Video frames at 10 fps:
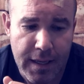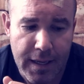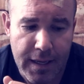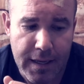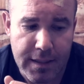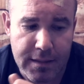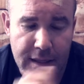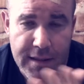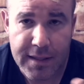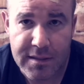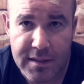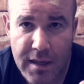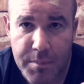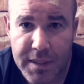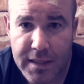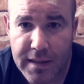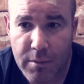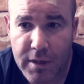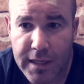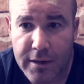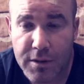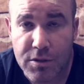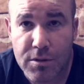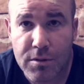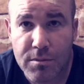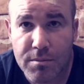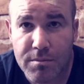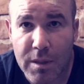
And I think as the company, they wanna hear it too.